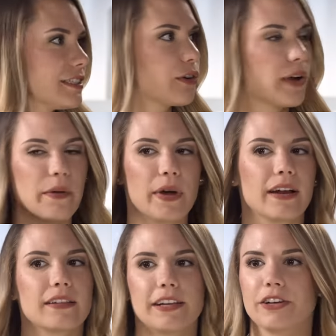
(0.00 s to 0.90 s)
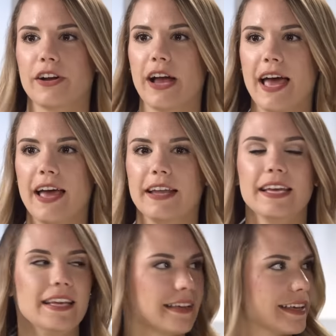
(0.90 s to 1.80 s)
Yeah. It's a great way to clear your head,
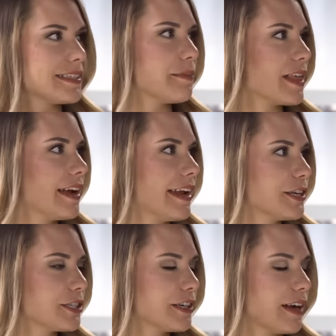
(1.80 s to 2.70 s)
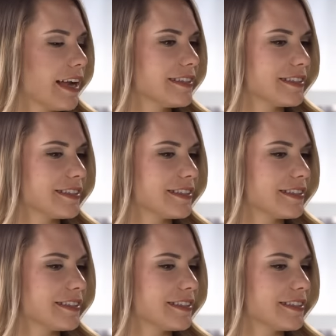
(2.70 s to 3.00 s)
get some of that nature, right?